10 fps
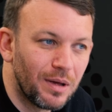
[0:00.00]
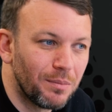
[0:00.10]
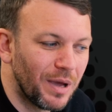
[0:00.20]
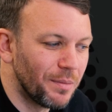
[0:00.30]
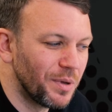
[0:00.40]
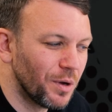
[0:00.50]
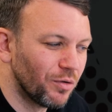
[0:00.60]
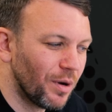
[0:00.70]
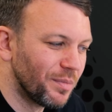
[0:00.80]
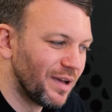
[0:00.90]
maybe
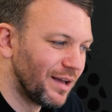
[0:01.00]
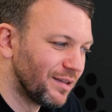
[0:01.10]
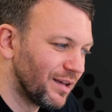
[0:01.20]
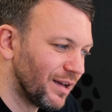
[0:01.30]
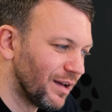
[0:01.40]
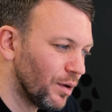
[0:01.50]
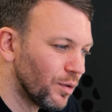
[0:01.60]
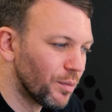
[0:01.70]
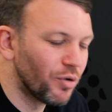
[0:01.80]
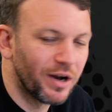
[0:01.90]
you're updating
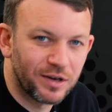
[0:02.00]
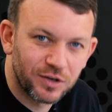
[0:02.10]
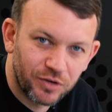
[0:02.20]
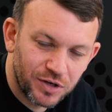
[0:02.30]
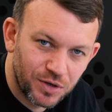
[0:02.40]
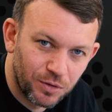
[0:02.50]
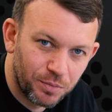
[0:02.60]
the brightness threshold.